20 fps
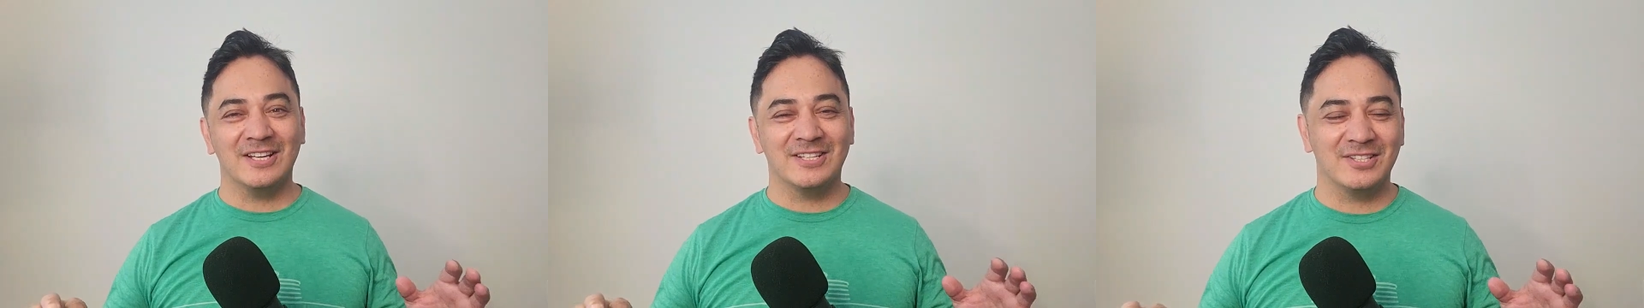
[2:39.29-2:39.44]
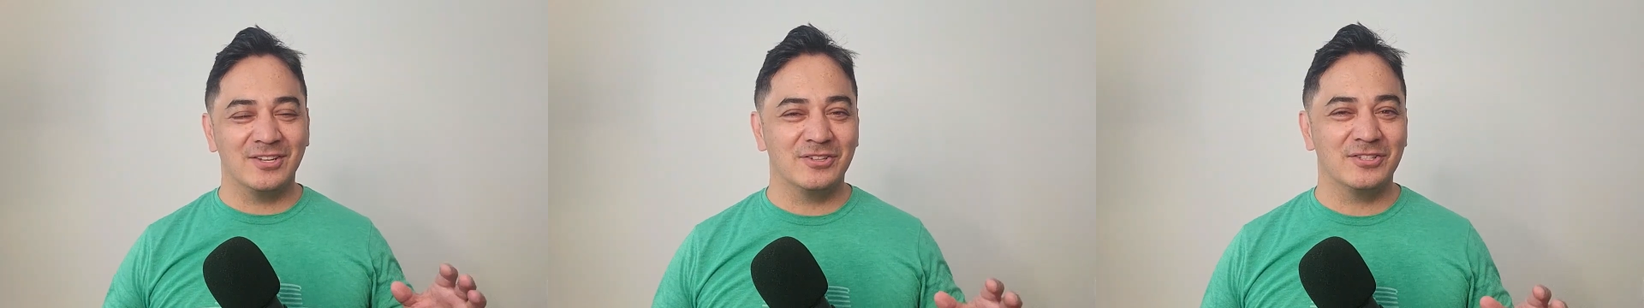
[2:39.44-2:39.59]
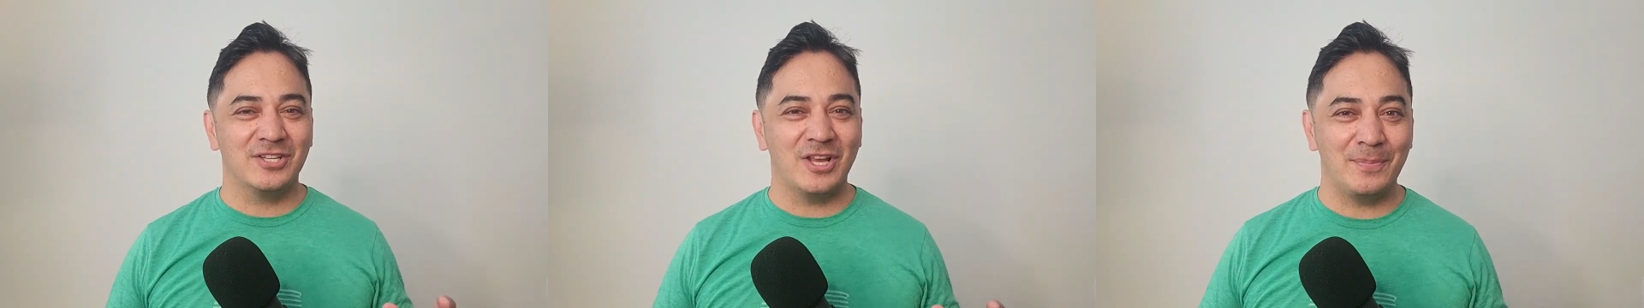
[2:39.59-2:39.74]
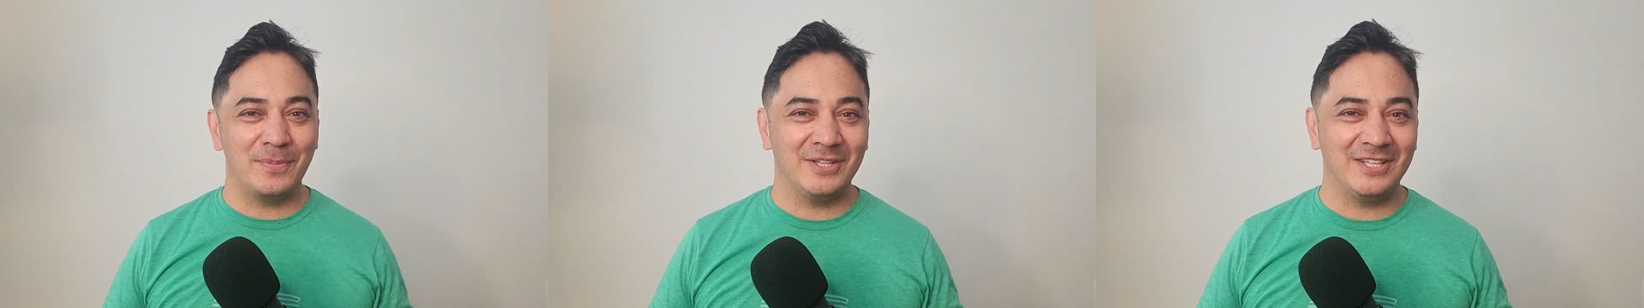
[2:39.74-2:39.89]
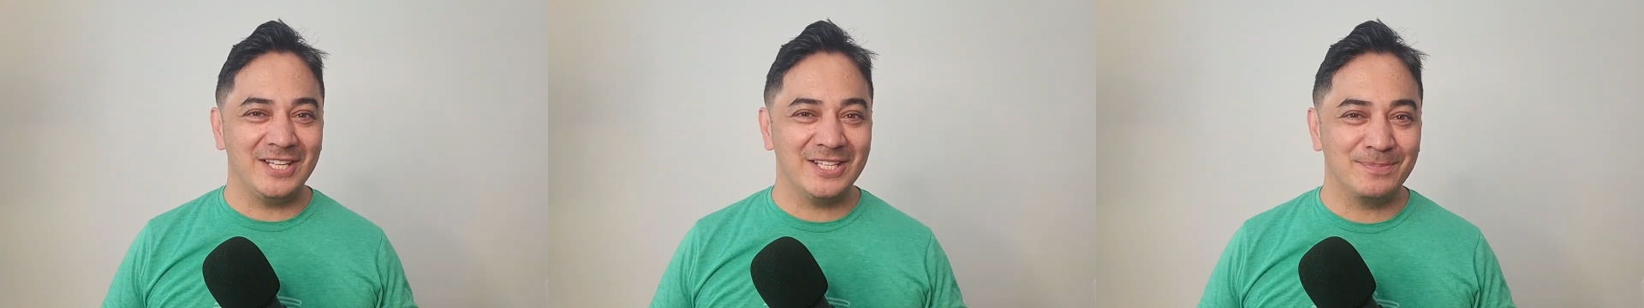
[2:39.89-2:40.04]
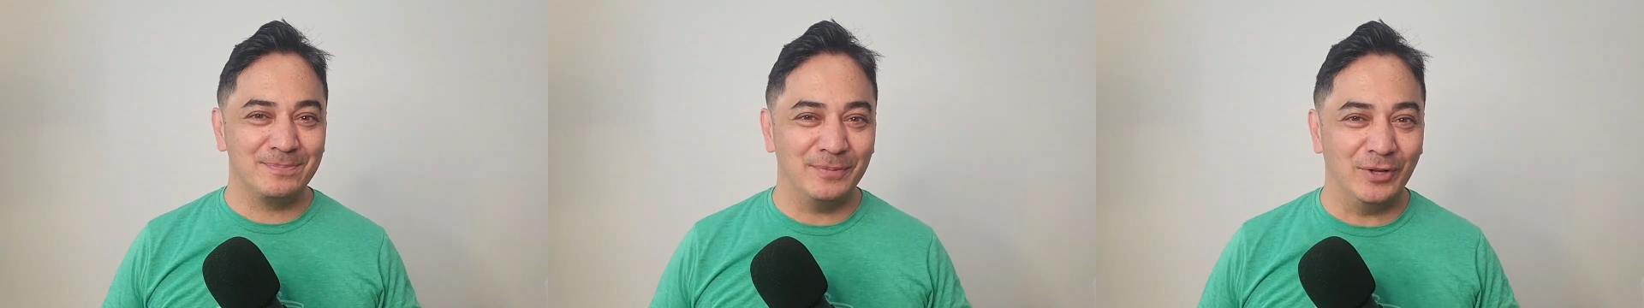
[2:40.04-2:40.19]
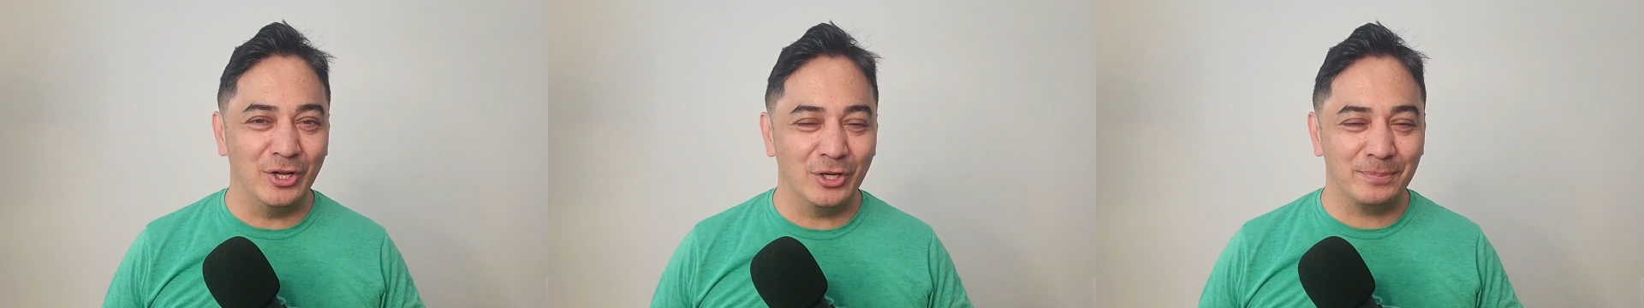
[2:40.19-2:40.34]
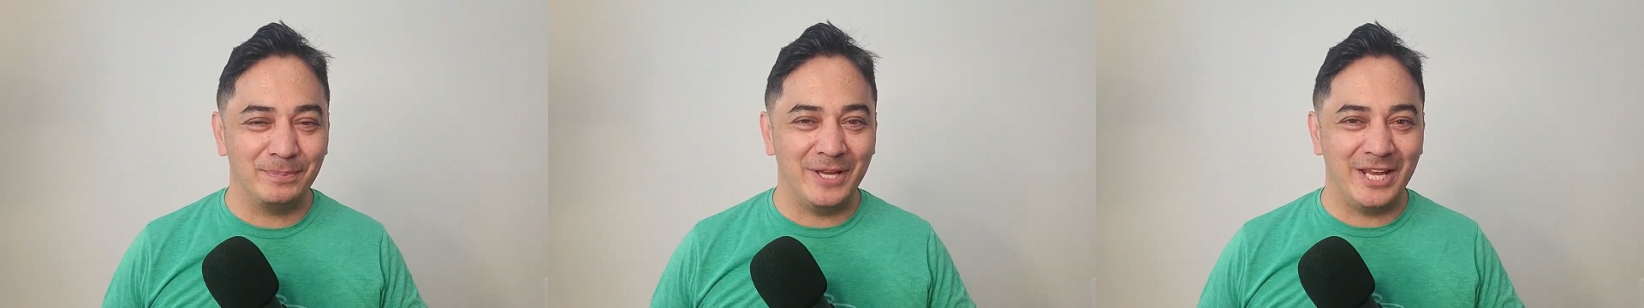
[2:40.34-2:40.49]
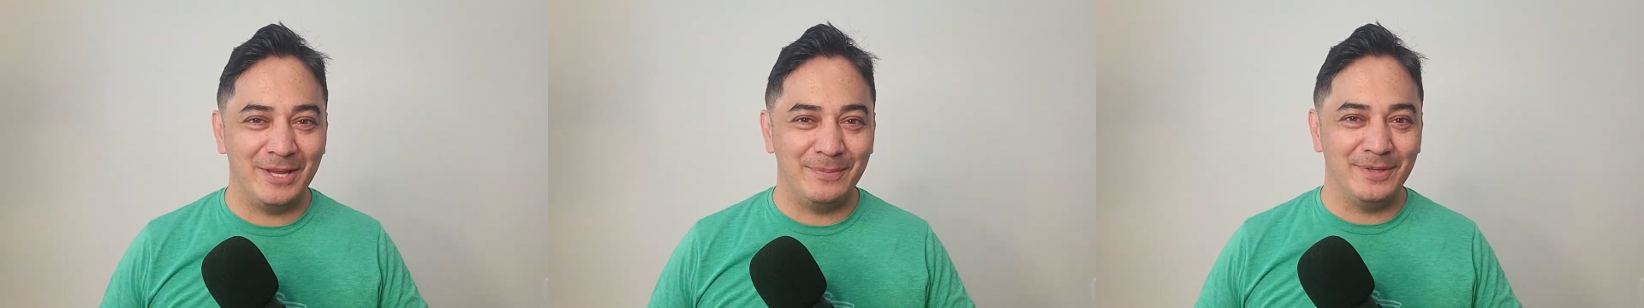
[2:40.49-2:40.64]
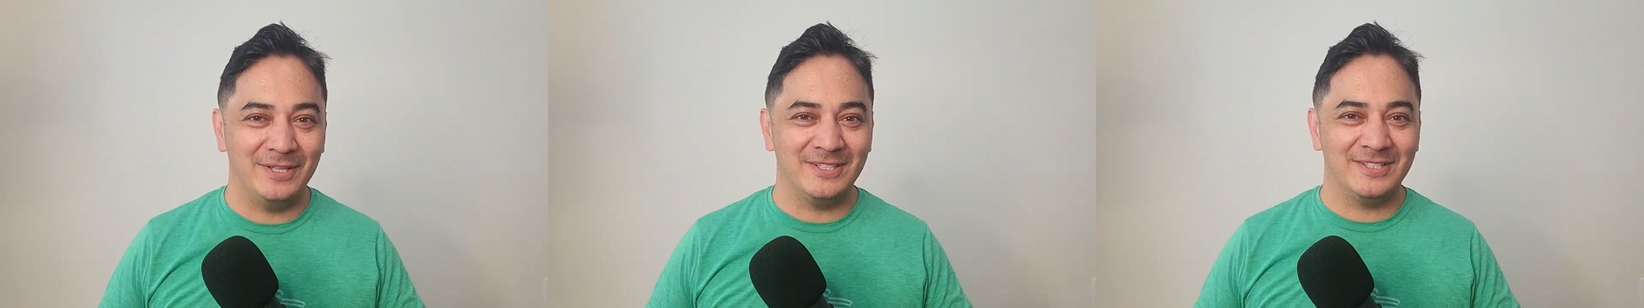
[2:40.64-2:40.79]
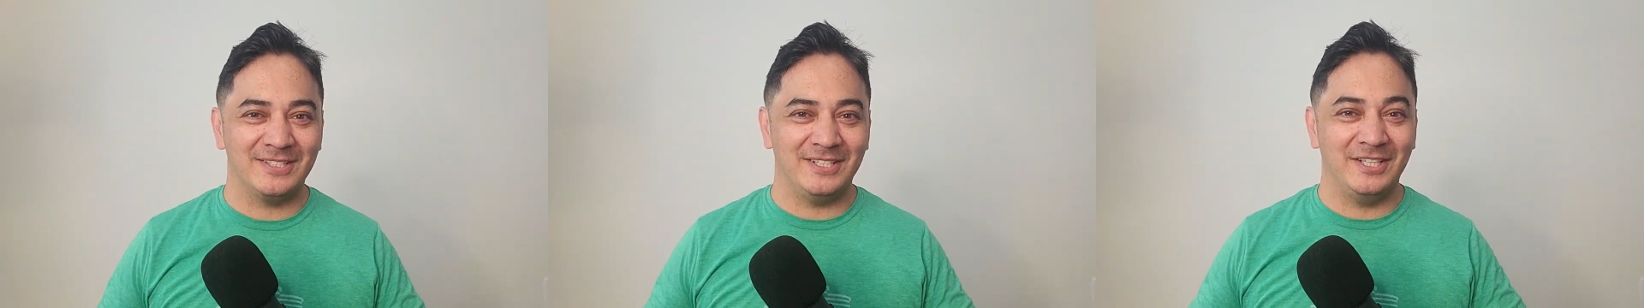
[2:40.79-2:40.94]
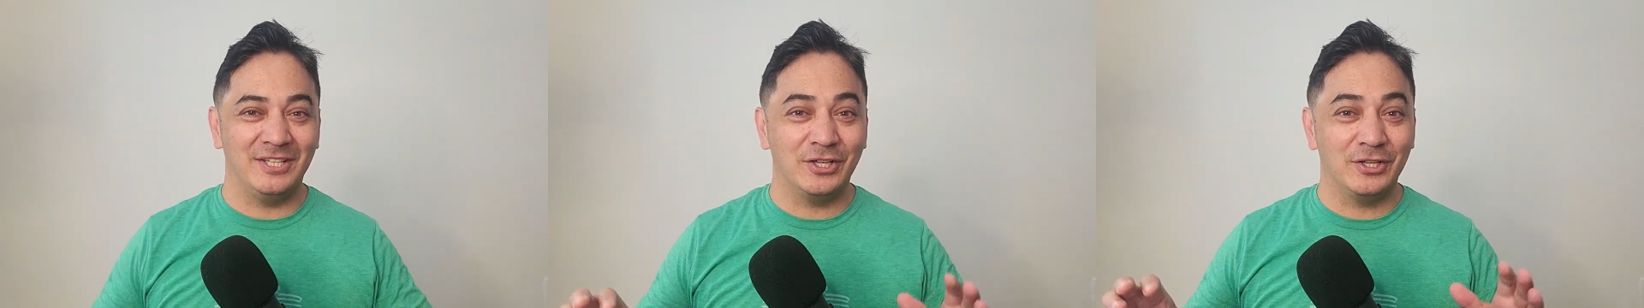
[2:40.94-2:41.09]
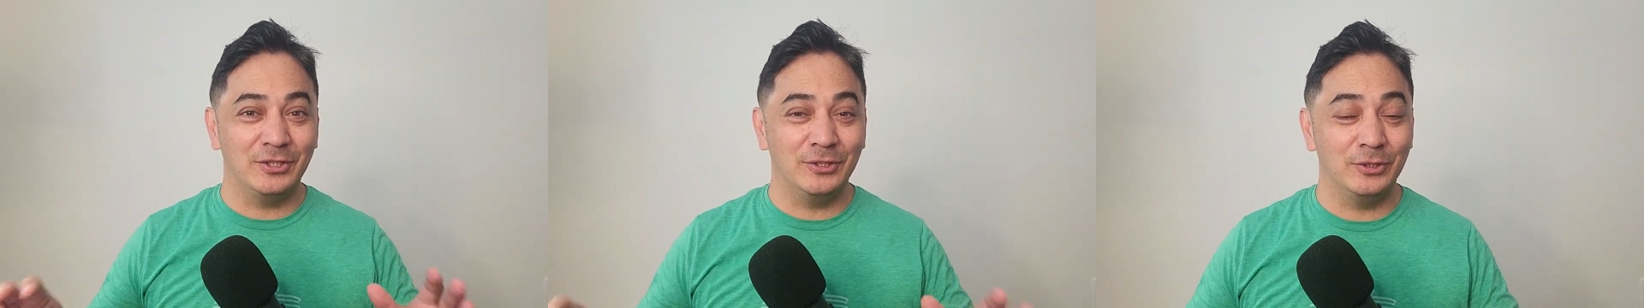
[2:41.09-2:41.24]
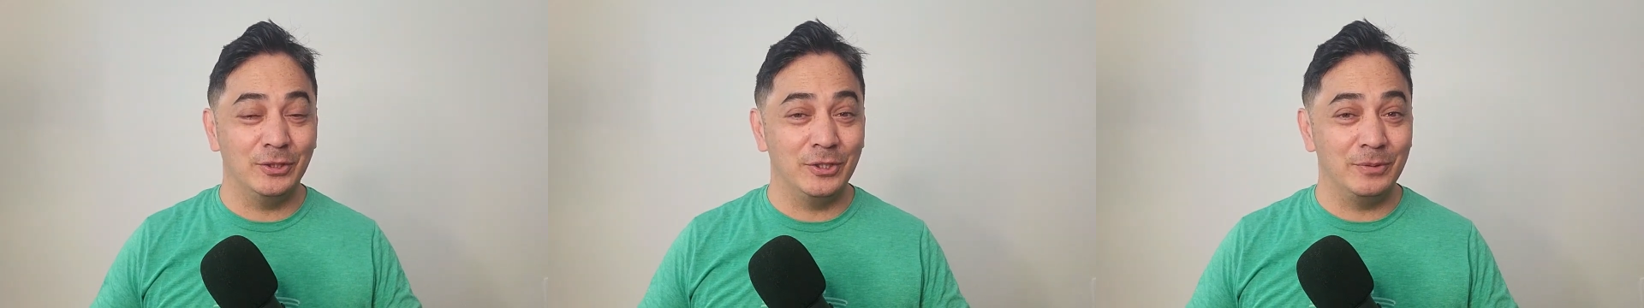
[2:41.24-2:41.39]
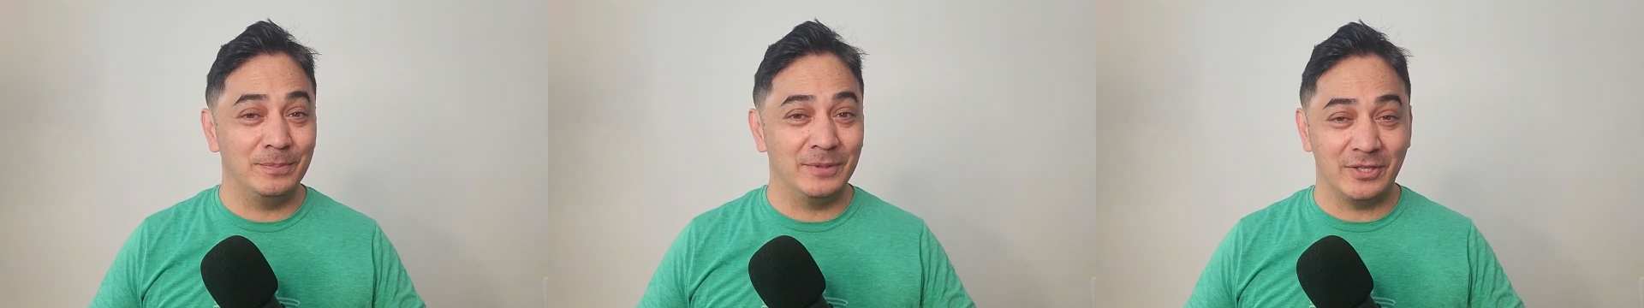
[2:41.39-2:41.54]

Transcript: so some of these bulk payments include,